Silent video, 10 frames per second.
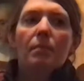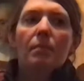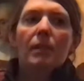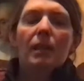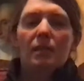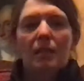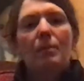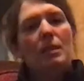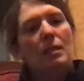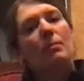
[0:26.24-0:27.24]
it
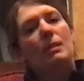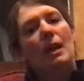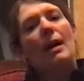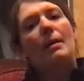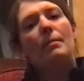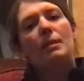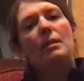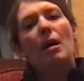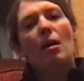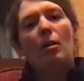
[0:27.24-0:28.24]
seems sometimes
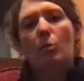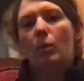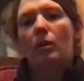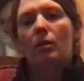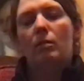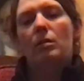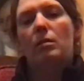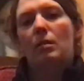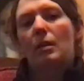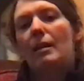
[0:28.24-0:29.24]
that our world
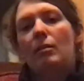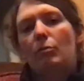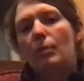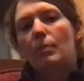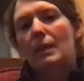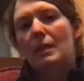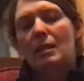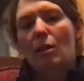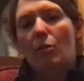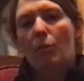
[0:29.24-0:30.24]
is kind of ripping
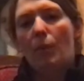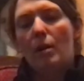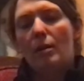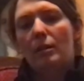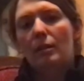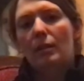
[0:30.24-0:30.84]
itself apart.